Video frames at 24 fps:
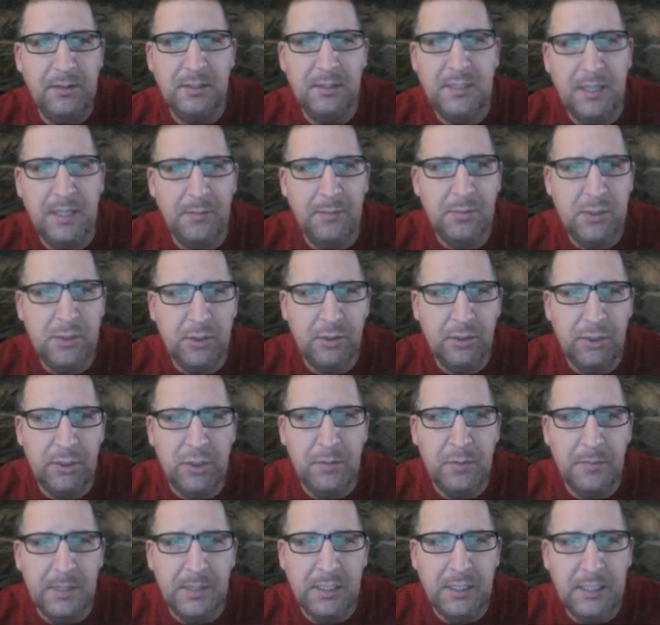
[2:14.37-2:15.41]
the temperature and
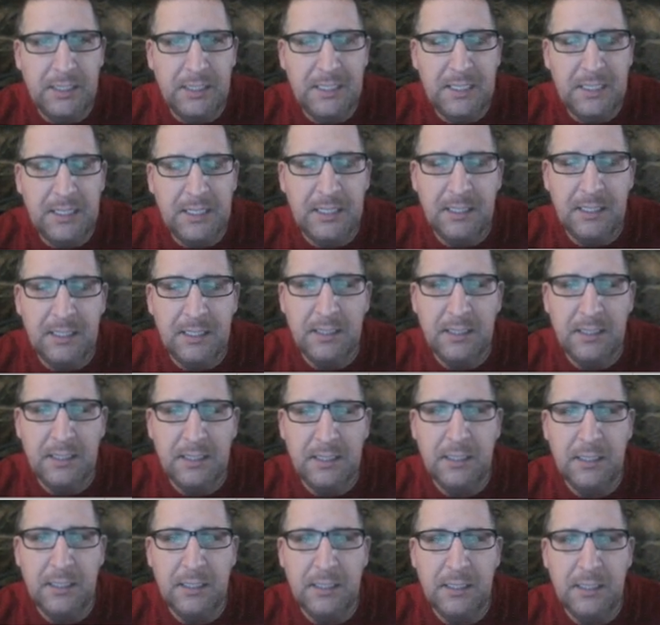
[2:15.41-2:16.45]
humidity in the